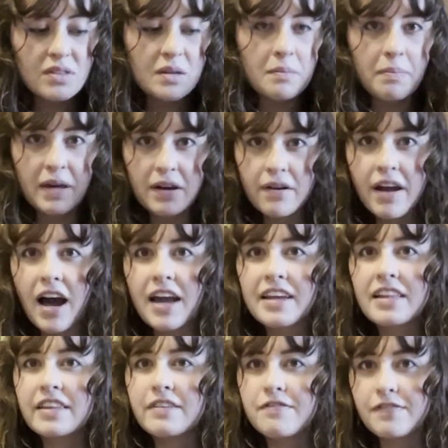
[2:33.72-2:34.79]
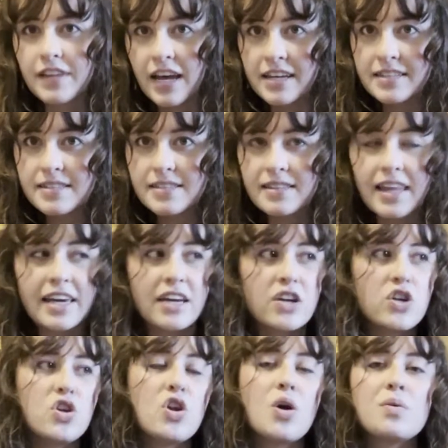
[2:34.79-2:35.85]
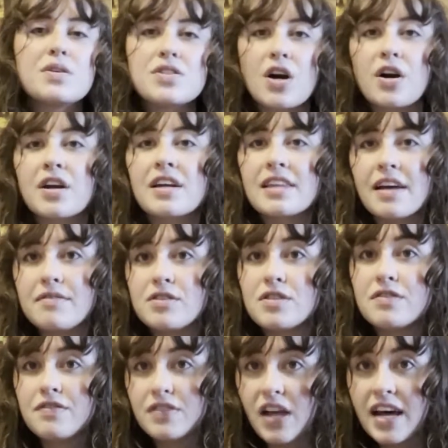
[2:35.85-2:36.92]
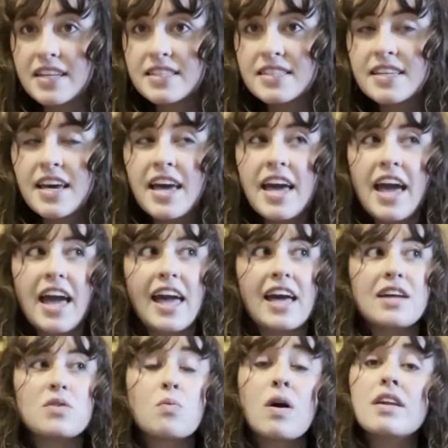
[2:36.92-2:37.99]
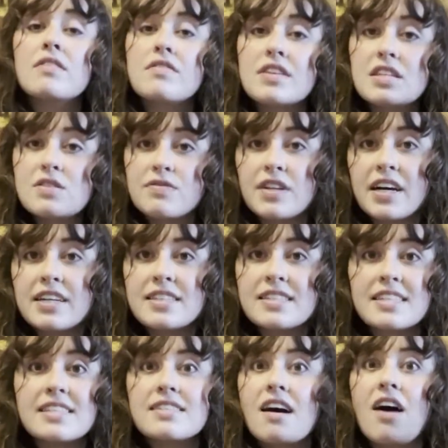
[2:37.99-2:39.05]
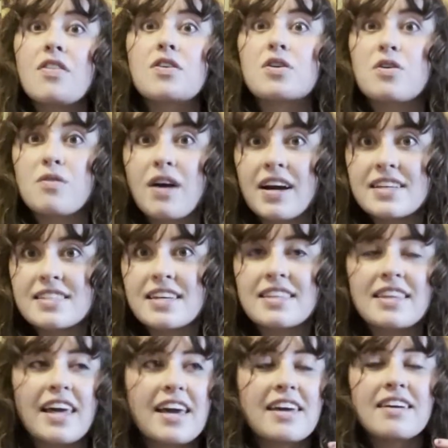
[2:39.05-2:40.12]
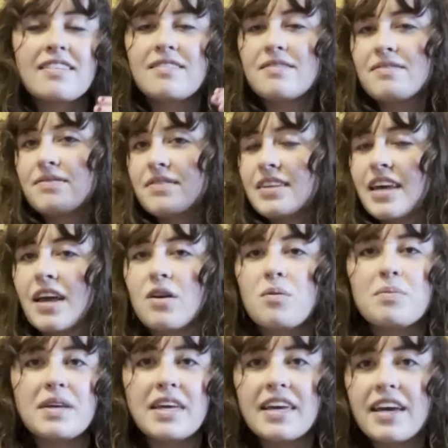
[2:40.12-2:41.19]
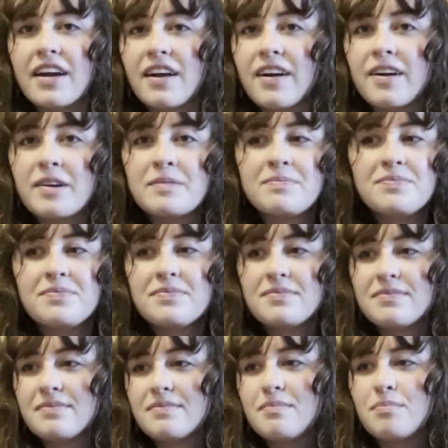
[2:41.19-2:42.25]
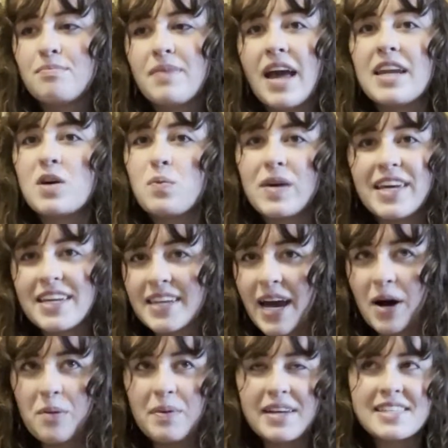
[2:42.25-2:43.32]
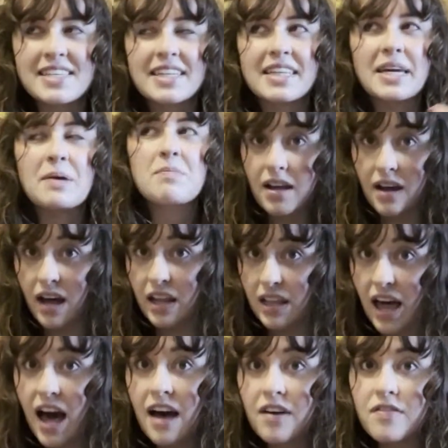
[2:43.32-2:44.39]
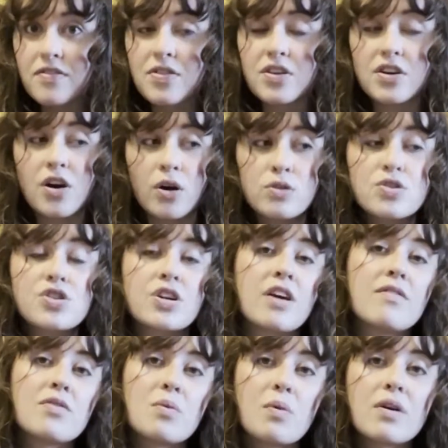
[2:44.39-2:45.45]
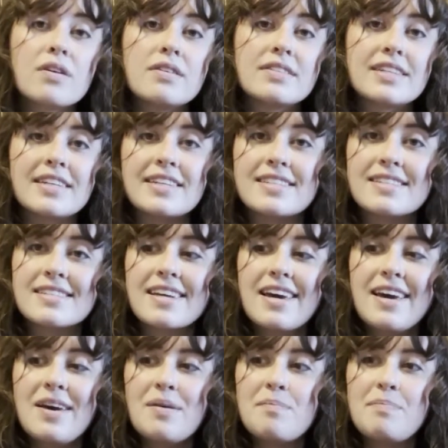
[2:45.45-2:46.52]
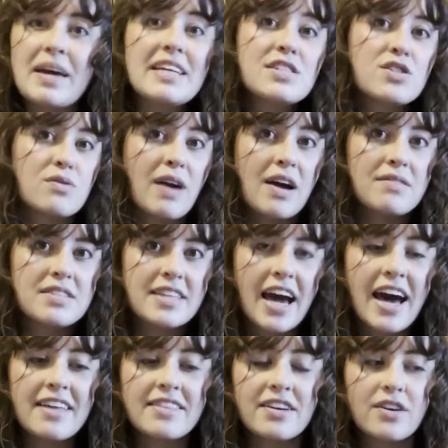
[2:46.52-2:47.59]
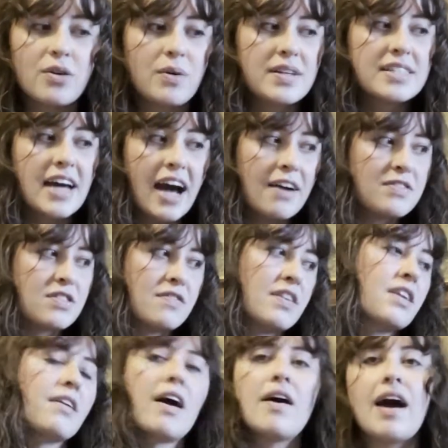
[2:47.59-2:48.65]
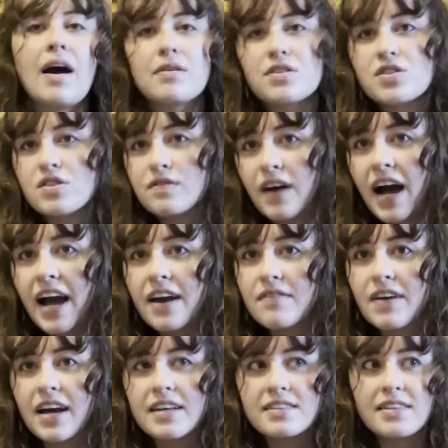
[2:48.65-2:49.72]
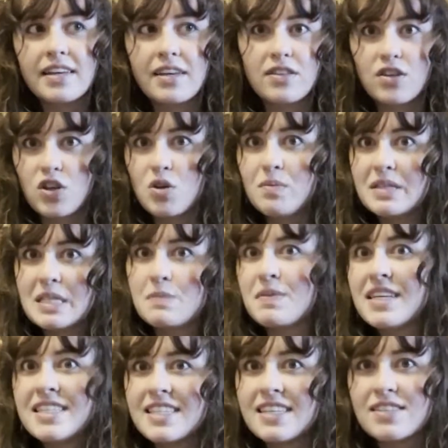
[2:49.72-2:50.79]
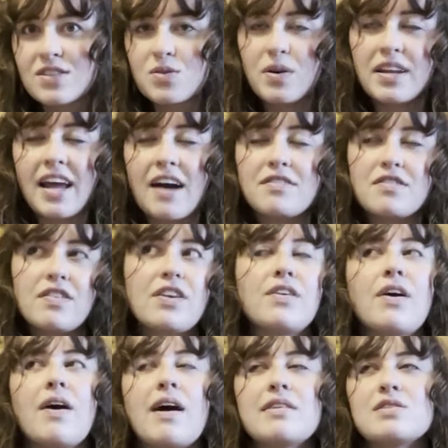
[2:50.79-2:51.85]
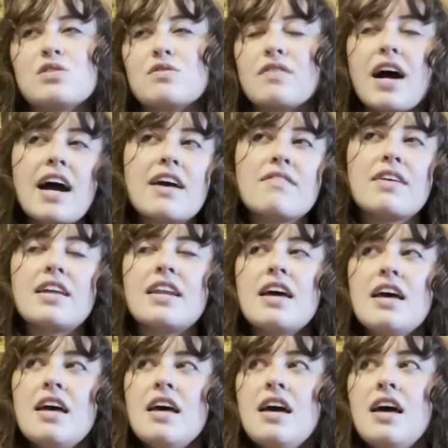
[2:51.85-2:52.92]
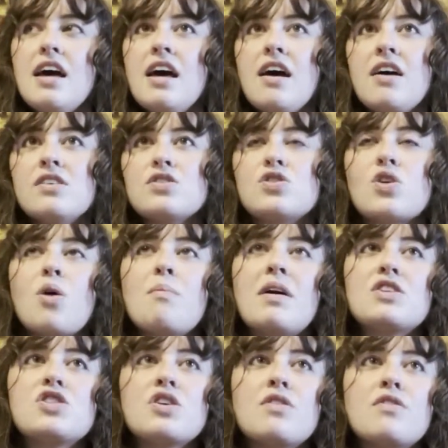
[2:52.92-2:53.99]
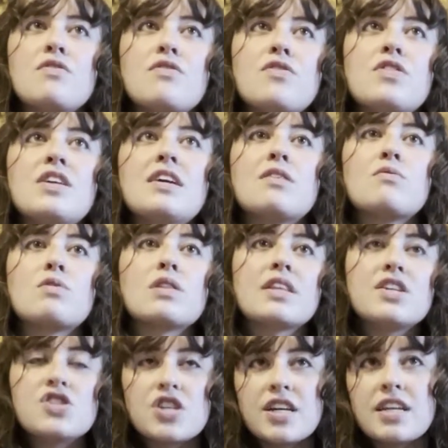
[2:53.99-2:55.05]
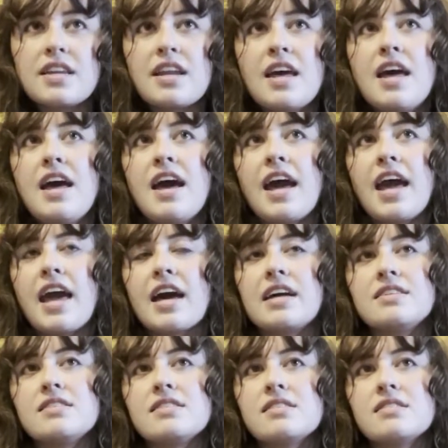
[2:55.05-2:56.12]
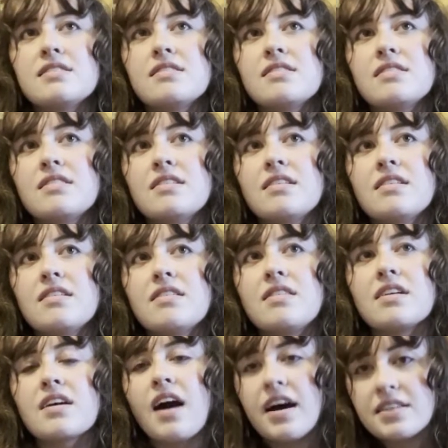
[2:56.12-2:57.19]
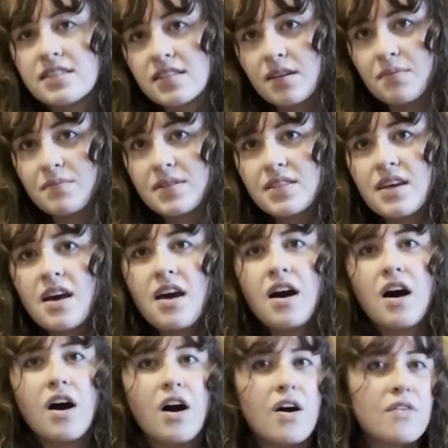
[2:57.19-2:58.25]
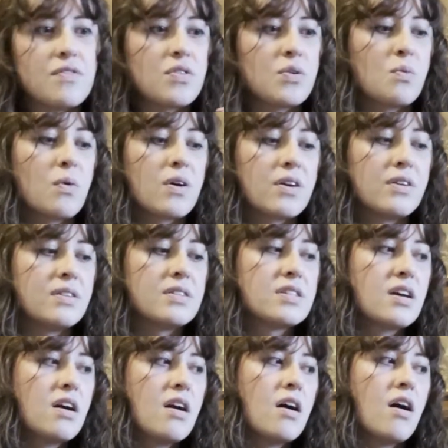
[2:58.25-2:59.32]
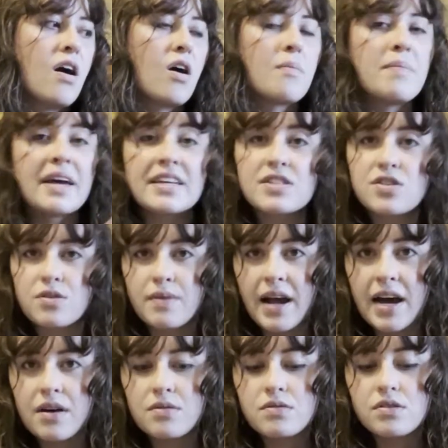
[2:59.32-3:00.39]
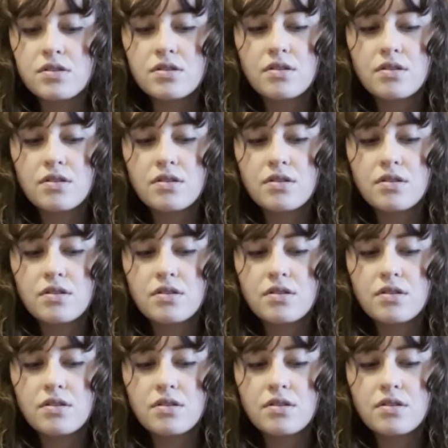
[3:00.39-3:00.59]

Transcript: periodically floods, like Noah's Ark level floods. And one of these floods is on the horizon. Like, it'll be here any week now, basically. A lot of the culture of the world is based around that. They're going to have to figure out how to survive, as like the human species is going to have to figure out how to survive. And so much of the religion and the customs of the world are based around